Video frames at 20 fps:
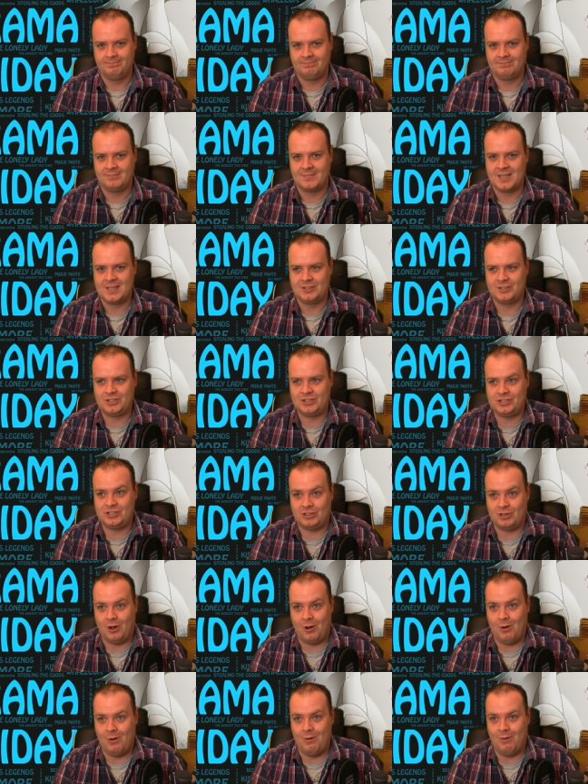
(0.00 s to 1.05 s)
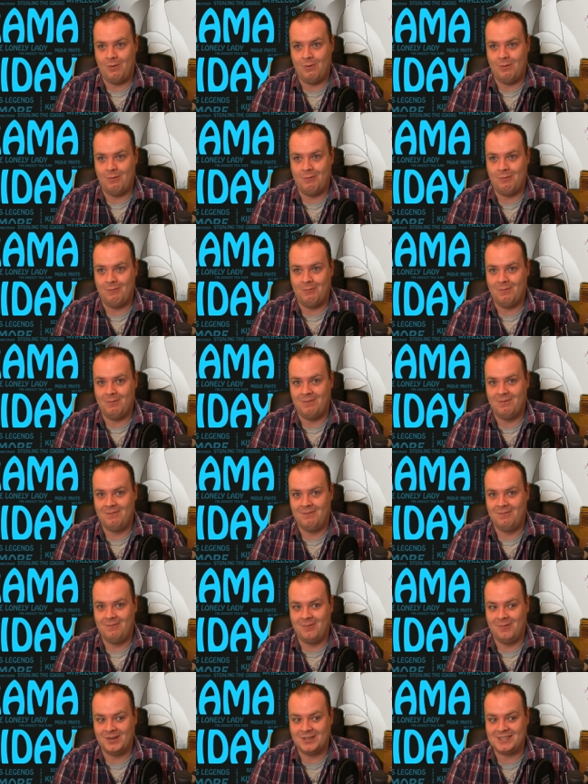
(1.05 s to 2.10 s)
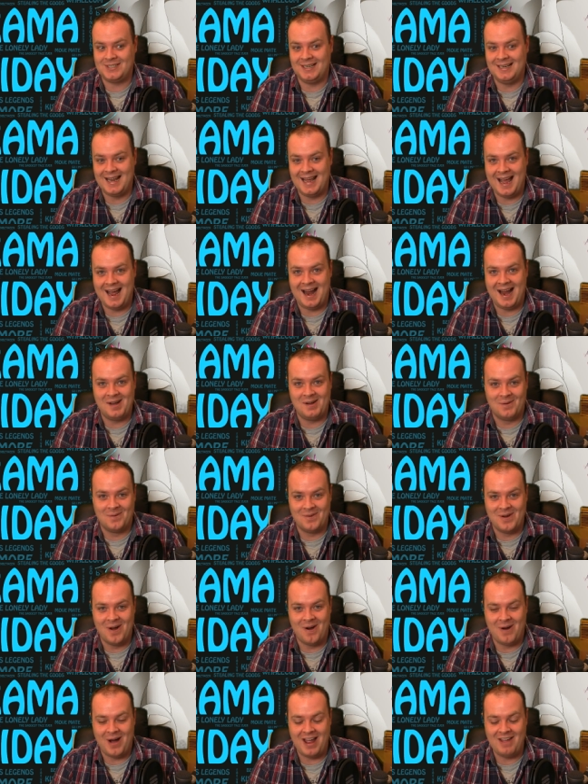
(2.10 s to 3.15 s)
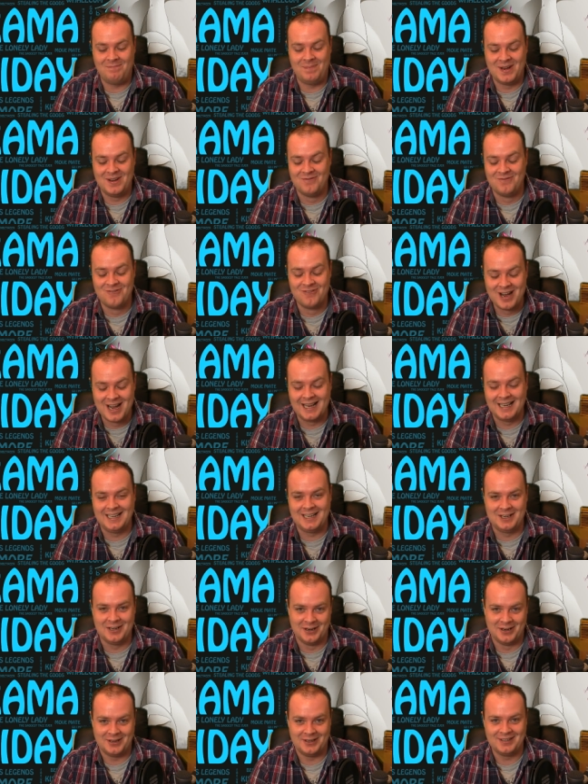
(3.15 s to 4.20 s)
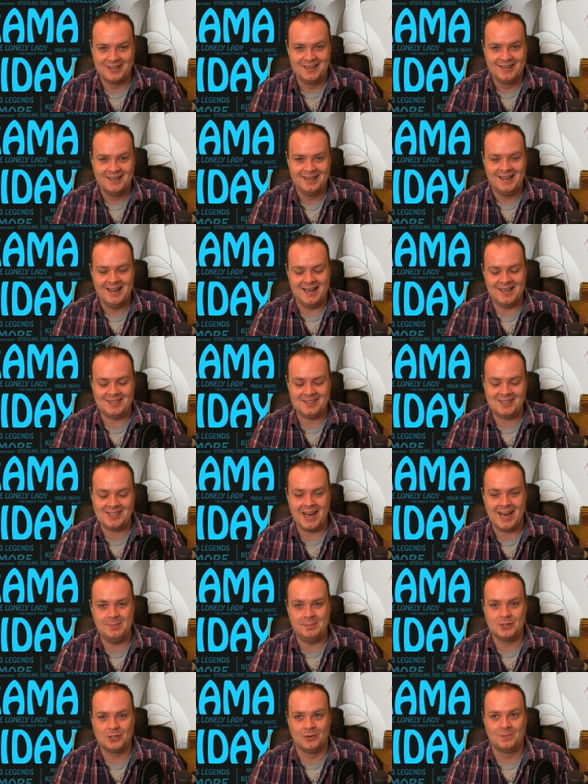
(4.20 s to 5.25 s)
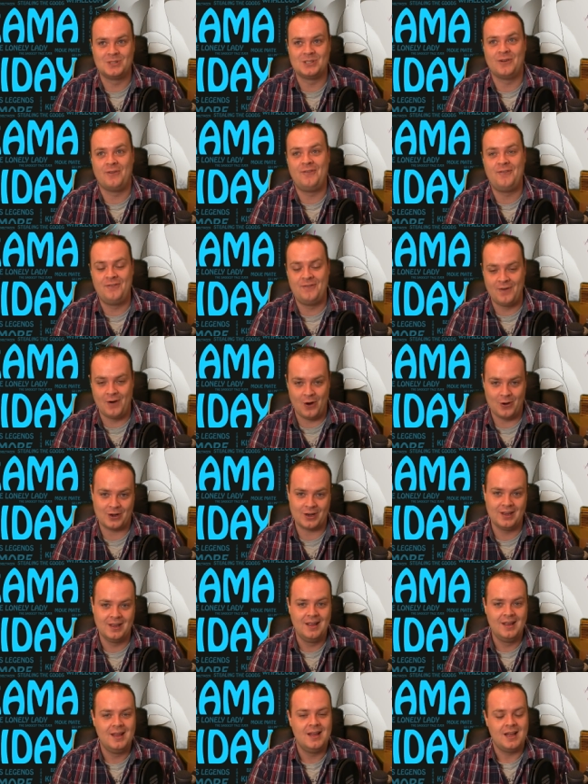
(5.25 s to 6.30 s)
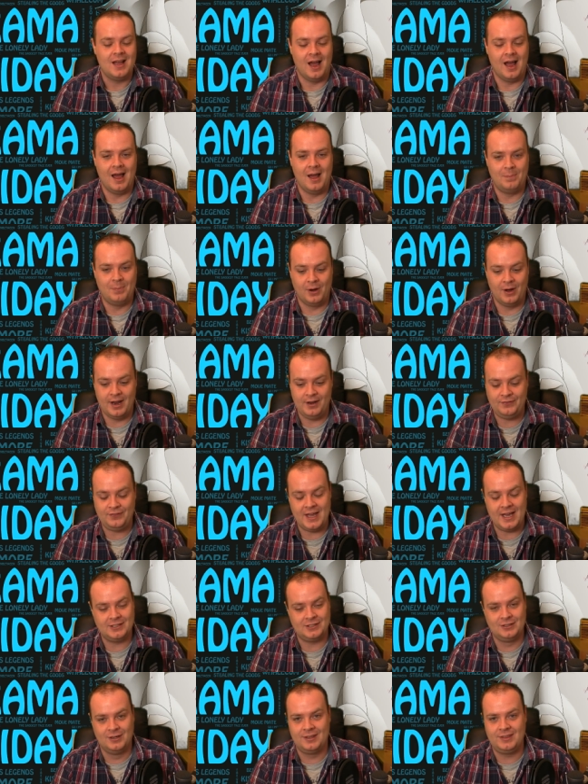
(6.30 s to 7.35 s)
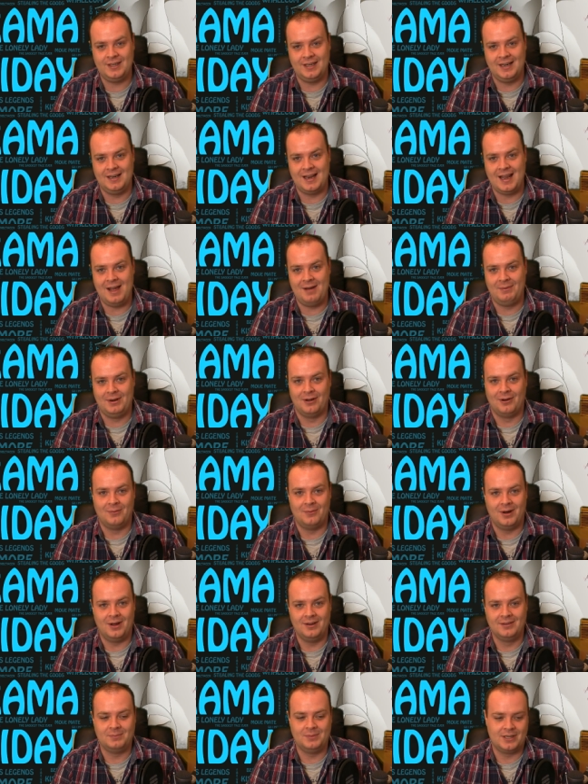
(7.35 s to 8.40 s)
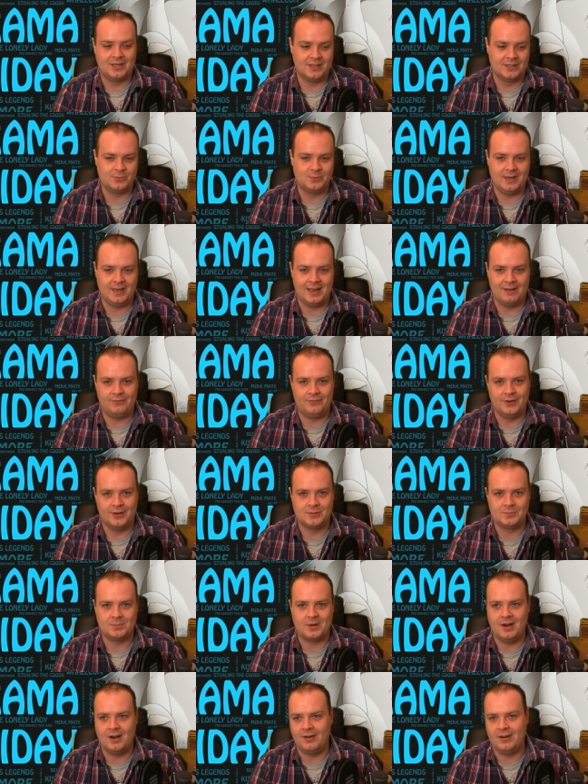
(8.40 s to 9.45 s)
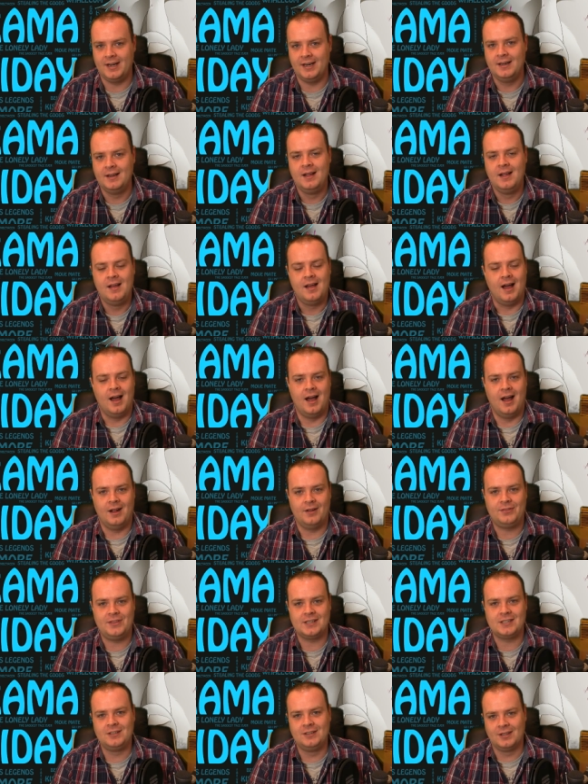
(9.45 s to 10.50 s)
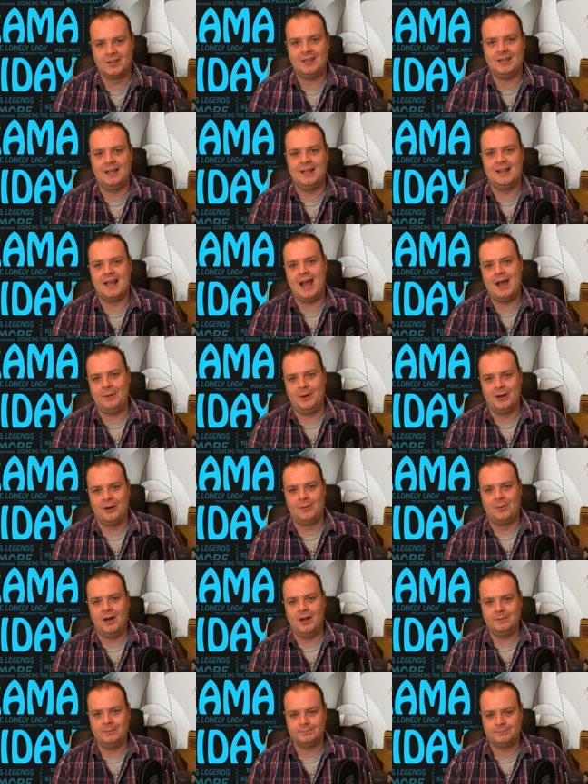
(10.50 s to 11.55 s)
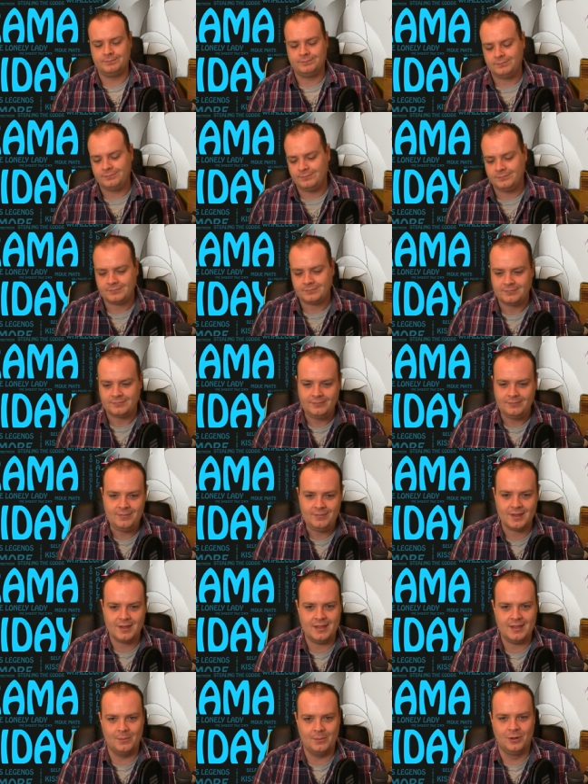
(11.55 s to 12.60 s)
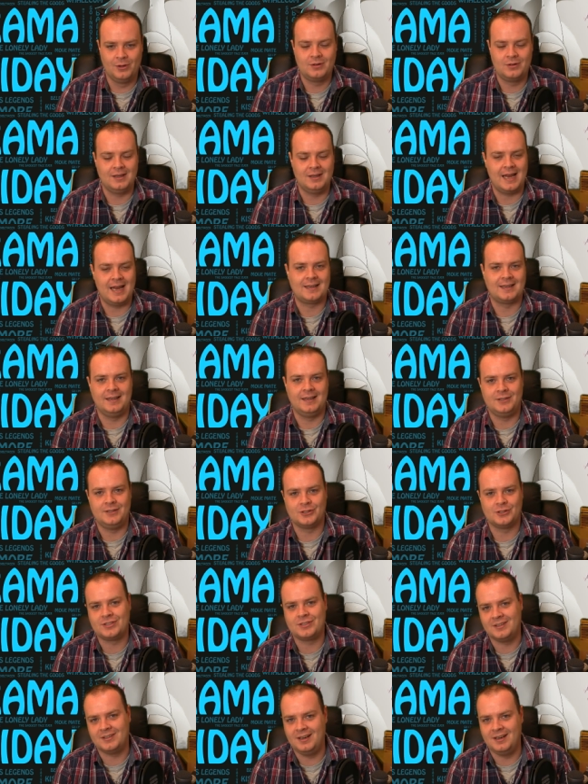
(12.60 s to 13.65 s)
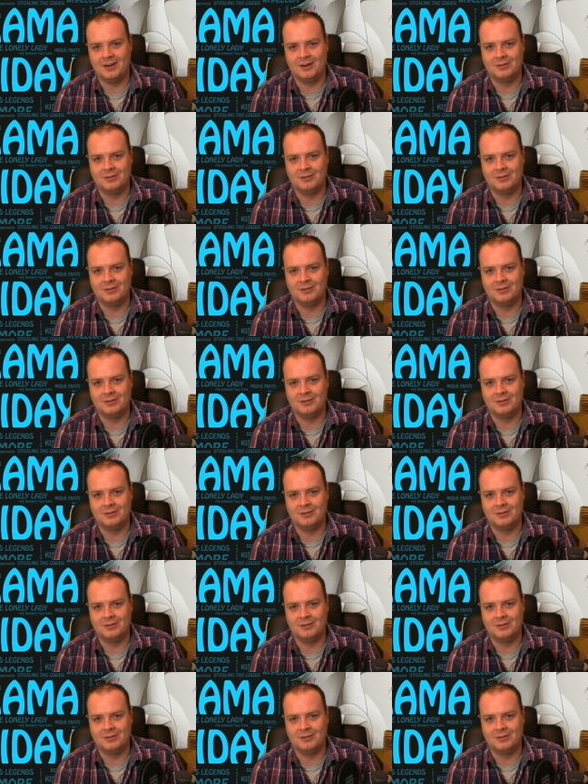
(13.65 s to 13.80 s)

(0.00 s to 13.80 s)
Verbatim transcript: So what's in there, I don't know. I've been really good. It's taped up to fuck. Uh, but if there's nothing in there we don't want, because we get first priority, uh, if there's nothing in there we don't want, then we'll gladly just, you know,